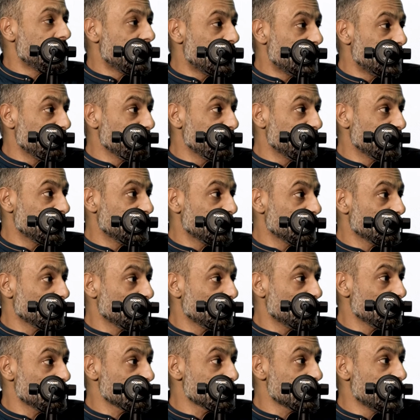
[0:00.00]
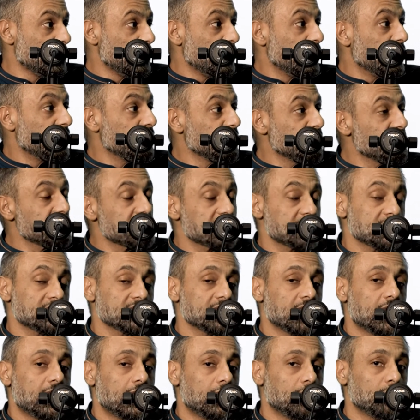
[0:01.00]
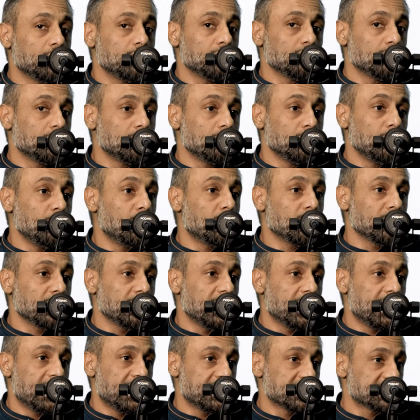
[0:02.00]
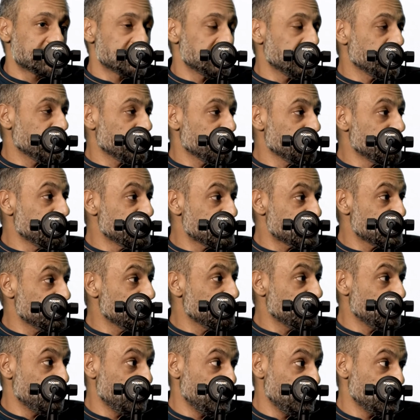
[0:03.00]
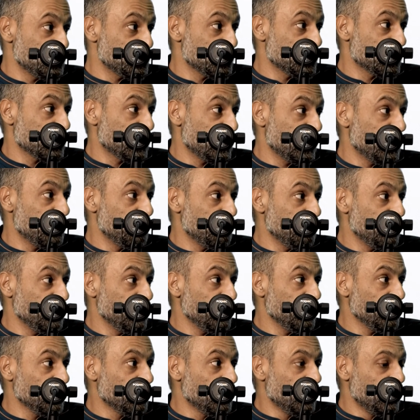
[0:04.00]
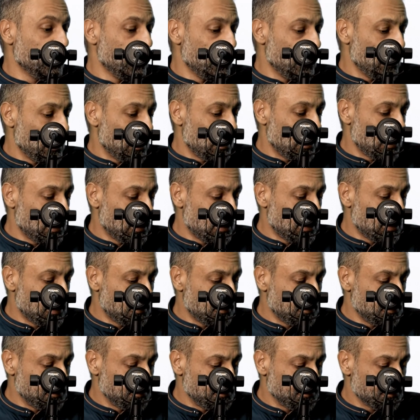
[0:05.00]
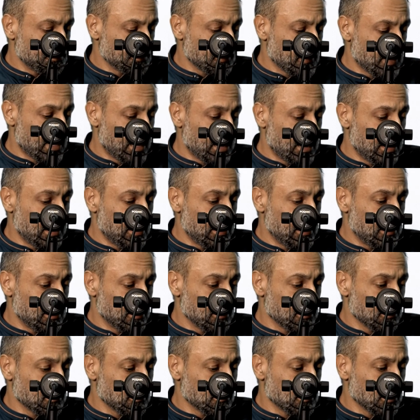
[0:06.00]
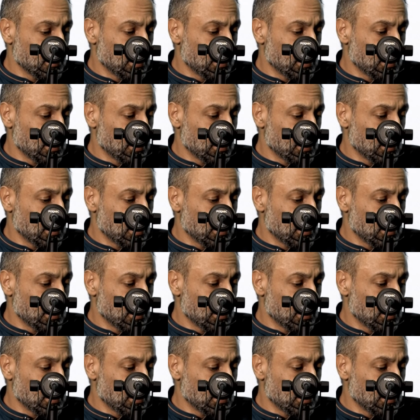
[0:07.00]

of harm it can cause. And this is how long-lasting misinformation can be. And